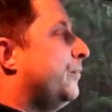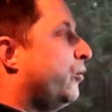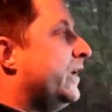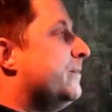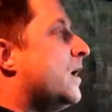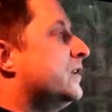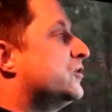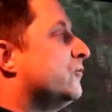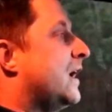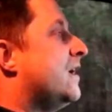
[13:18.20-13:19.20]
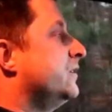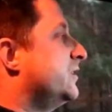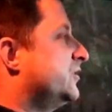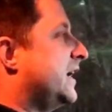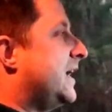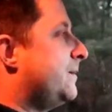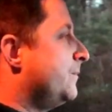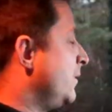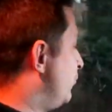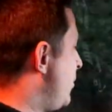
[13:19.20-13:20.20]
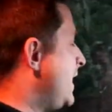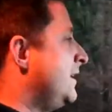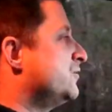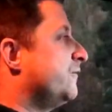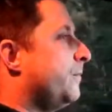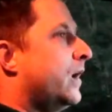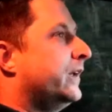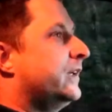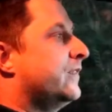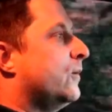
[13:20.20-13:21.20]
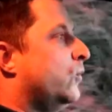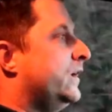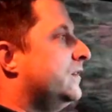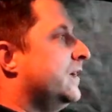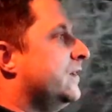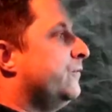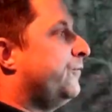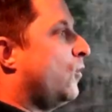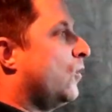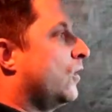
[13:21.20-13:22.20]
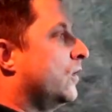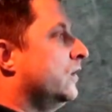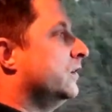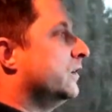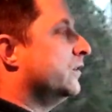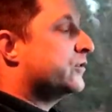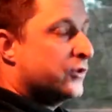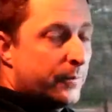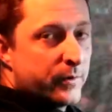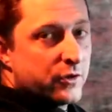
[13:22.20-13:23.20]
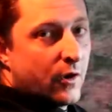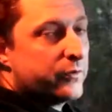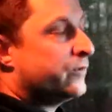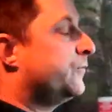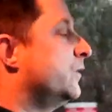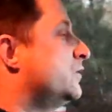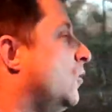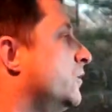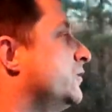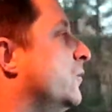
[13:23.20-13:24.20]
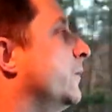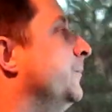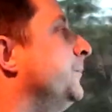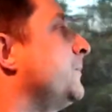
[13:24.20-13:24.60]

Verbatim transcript: pretty much around the same range of money that we did for the supercharger, for the TorqStorm.